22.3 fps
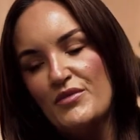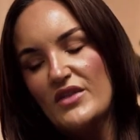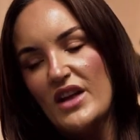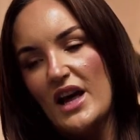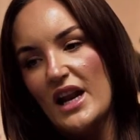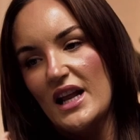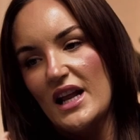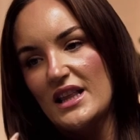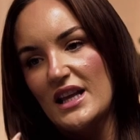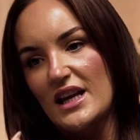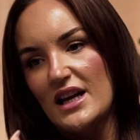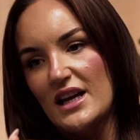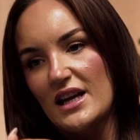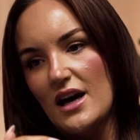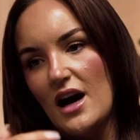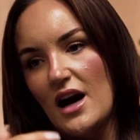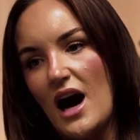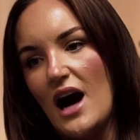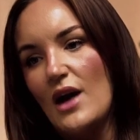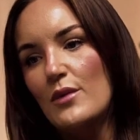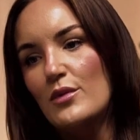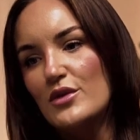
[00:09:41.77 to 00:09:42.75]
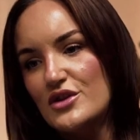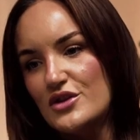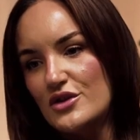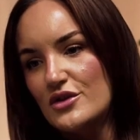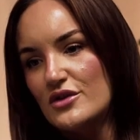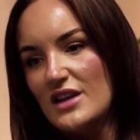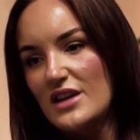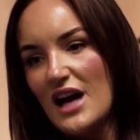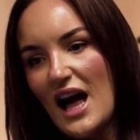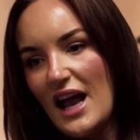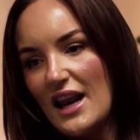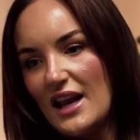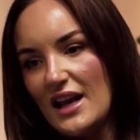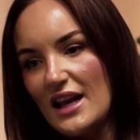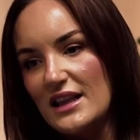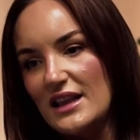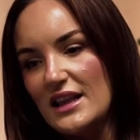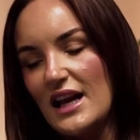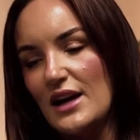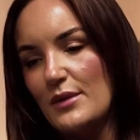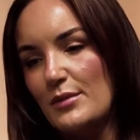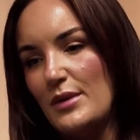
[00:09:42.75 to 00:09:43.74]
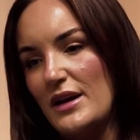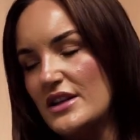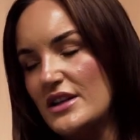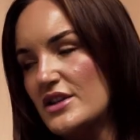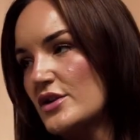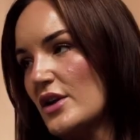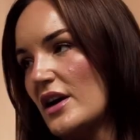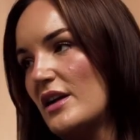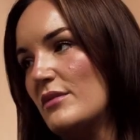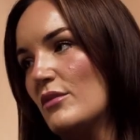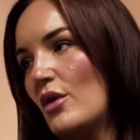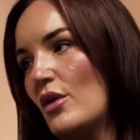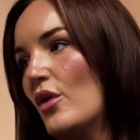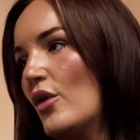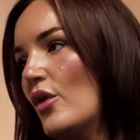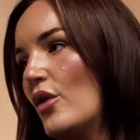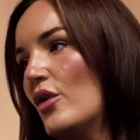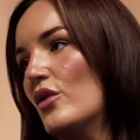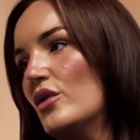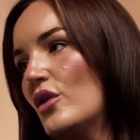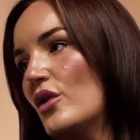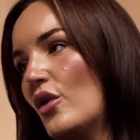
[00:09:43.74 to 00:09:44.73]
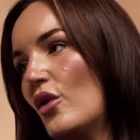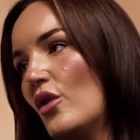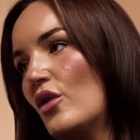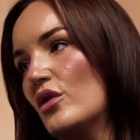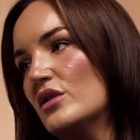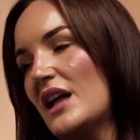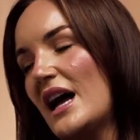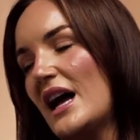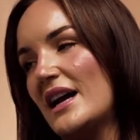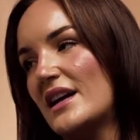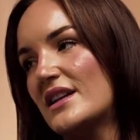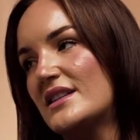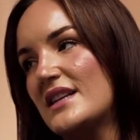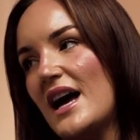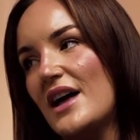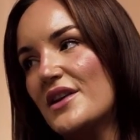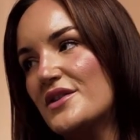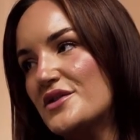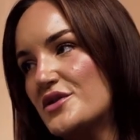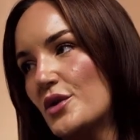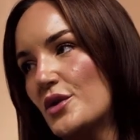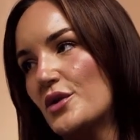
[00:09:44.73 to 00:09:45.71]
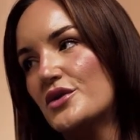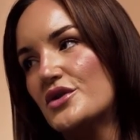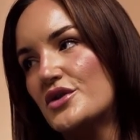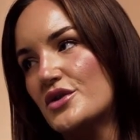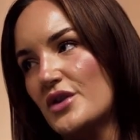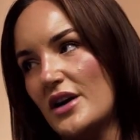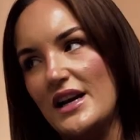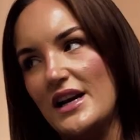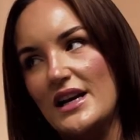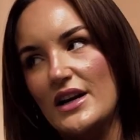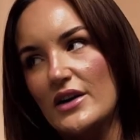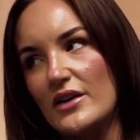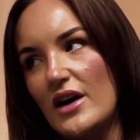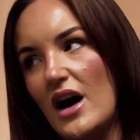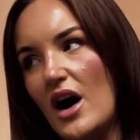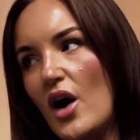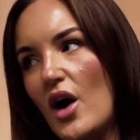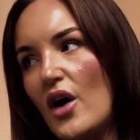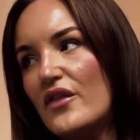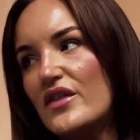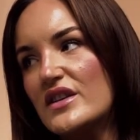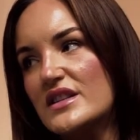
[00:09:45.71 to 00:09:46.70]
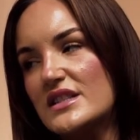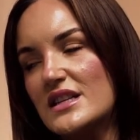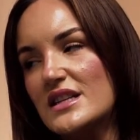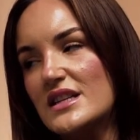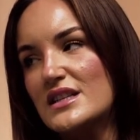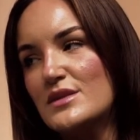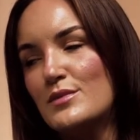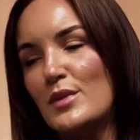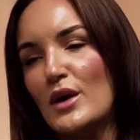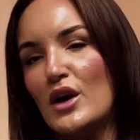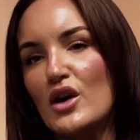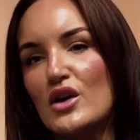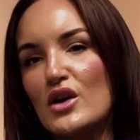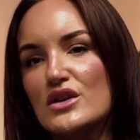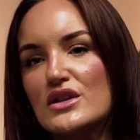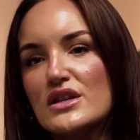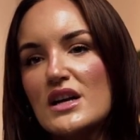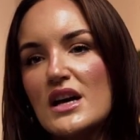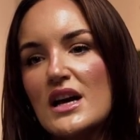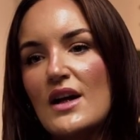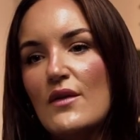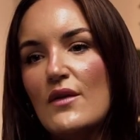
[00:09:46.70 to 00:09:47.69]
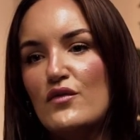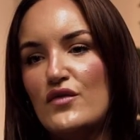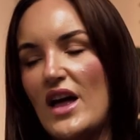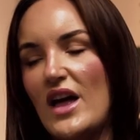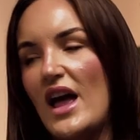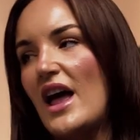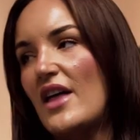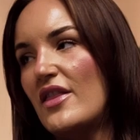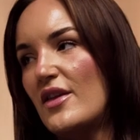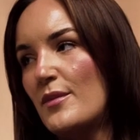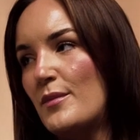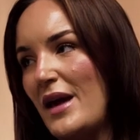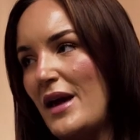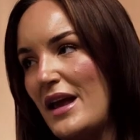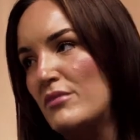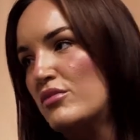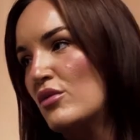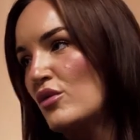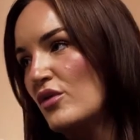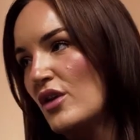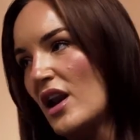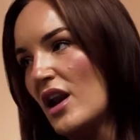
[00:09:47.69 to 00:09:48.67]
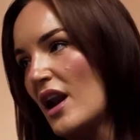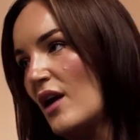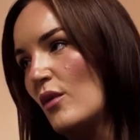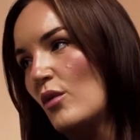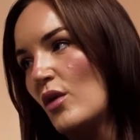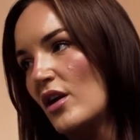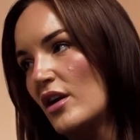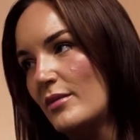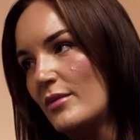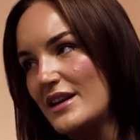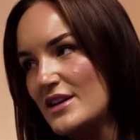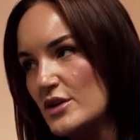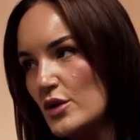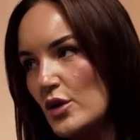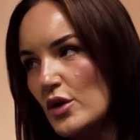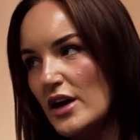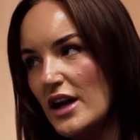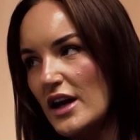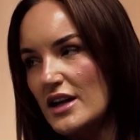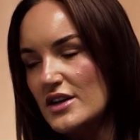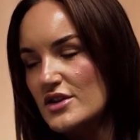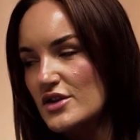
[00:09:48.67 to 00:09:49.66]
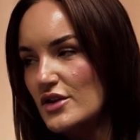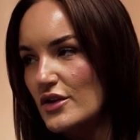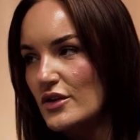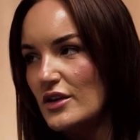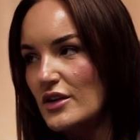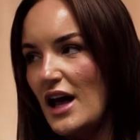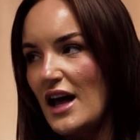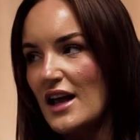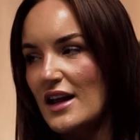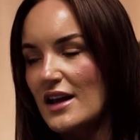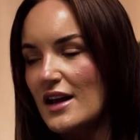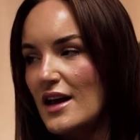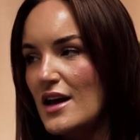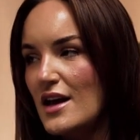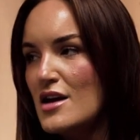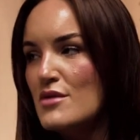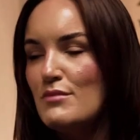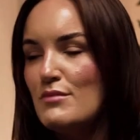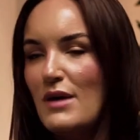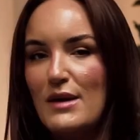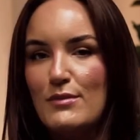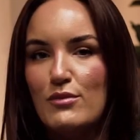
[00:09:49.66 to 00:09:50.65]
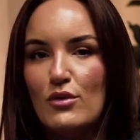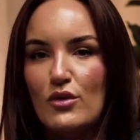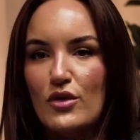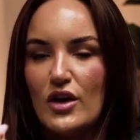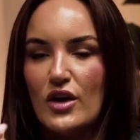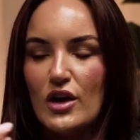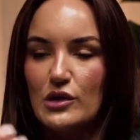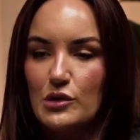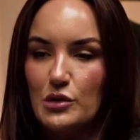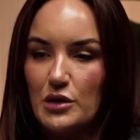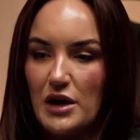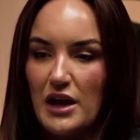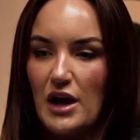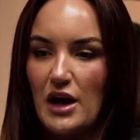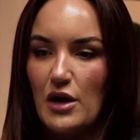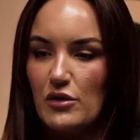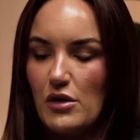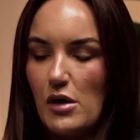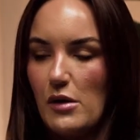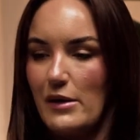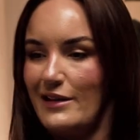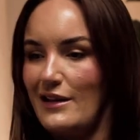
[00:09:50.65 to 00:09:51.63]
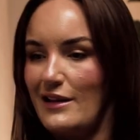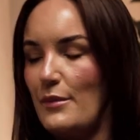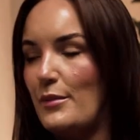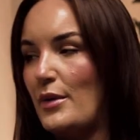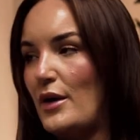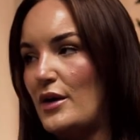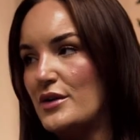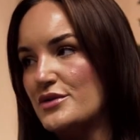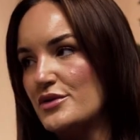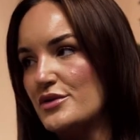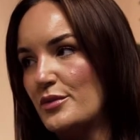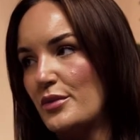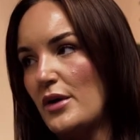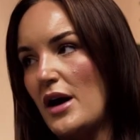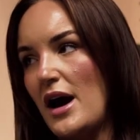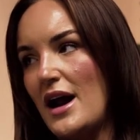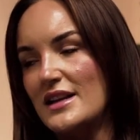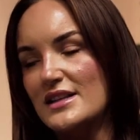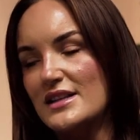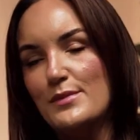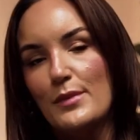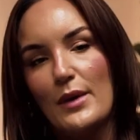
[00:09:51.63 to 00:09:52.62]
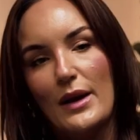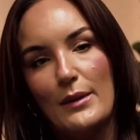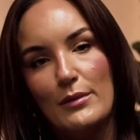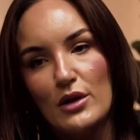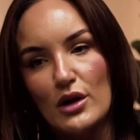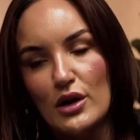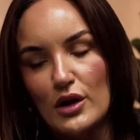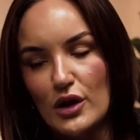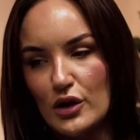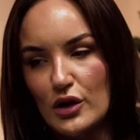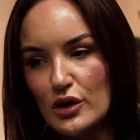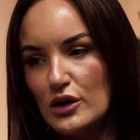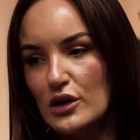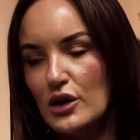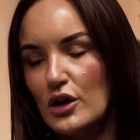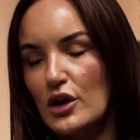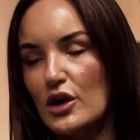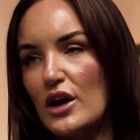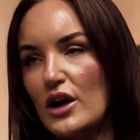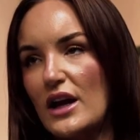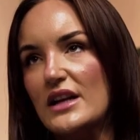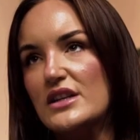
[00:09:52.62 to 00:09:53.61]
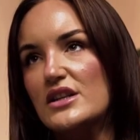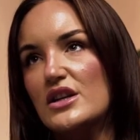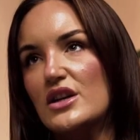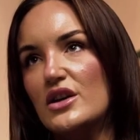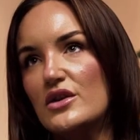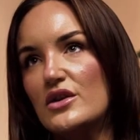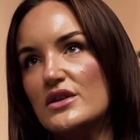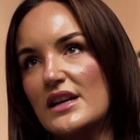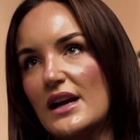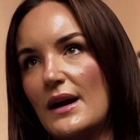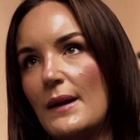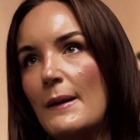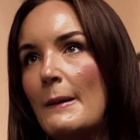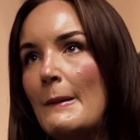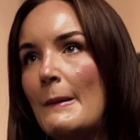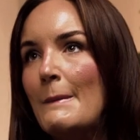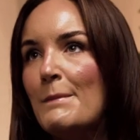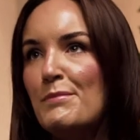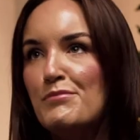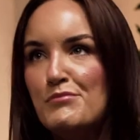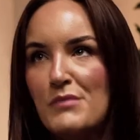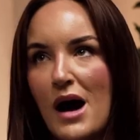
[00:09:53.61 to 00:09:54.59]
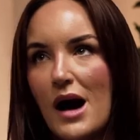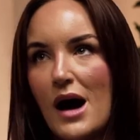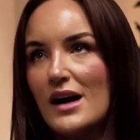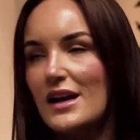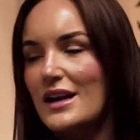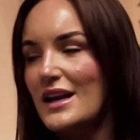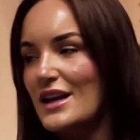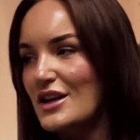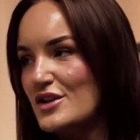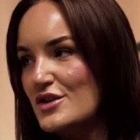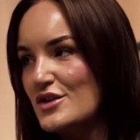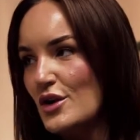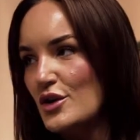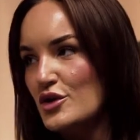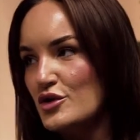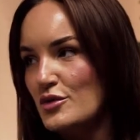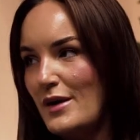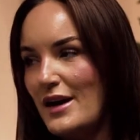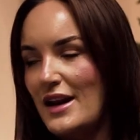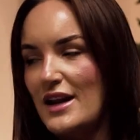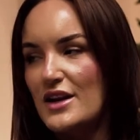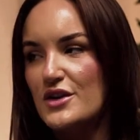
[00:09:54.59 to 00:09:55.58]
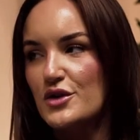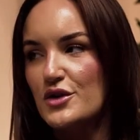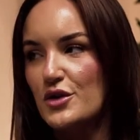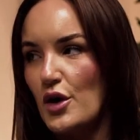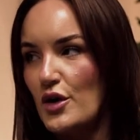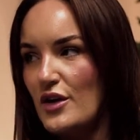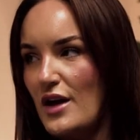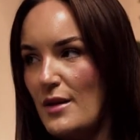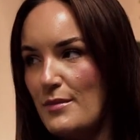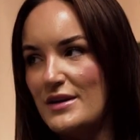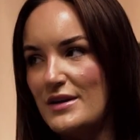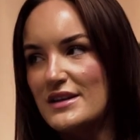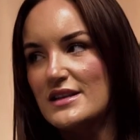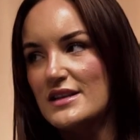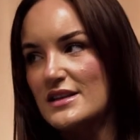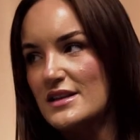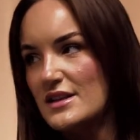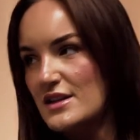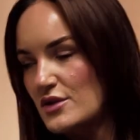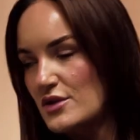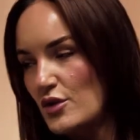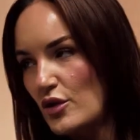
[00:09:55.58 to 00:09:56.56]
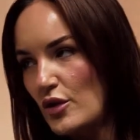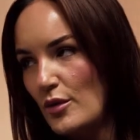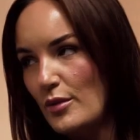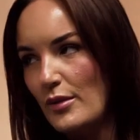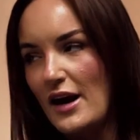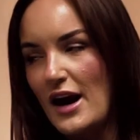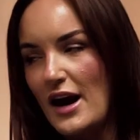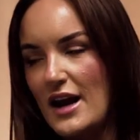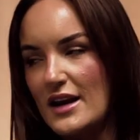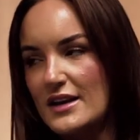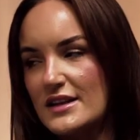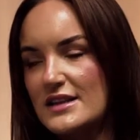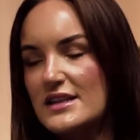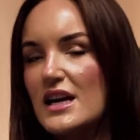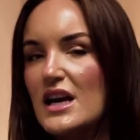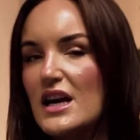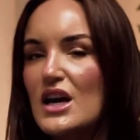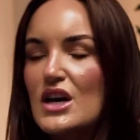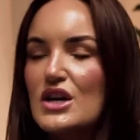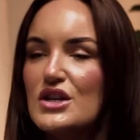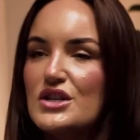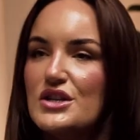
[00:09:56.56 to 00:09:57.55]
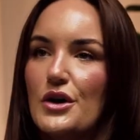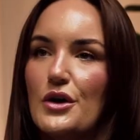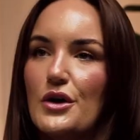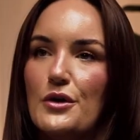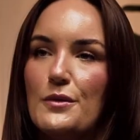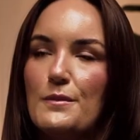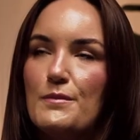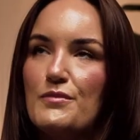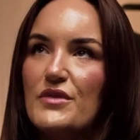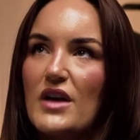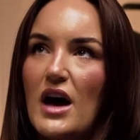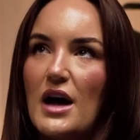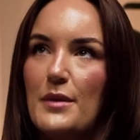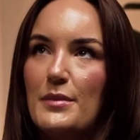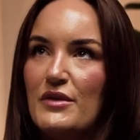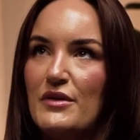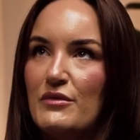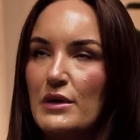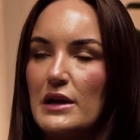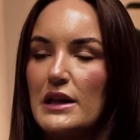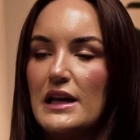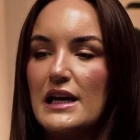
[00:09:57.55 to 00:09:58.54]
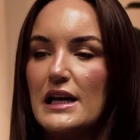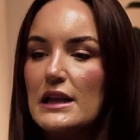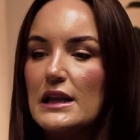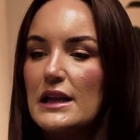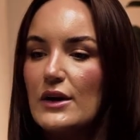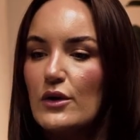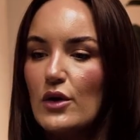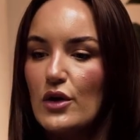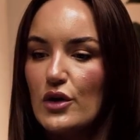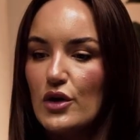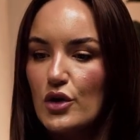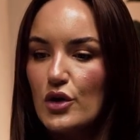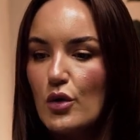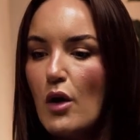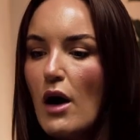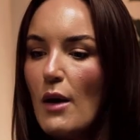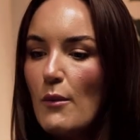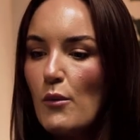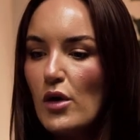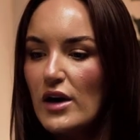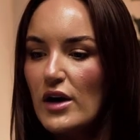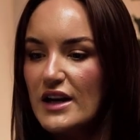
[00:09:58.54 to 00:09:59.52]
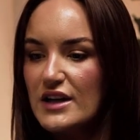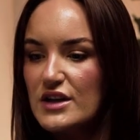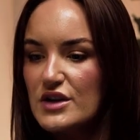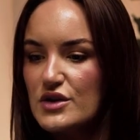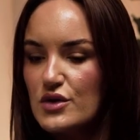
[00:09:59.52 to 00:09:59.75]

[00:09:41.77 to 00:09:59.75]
And I think I would do that in like Pitt Street Mall or like down George Street near our offices, because they're the people that I want to be talking to, like people that are looking at growing their personal brands, people are looking to using marketing and social media to grow their businesses or the brands. So I'd be really clear on who I'm wanting to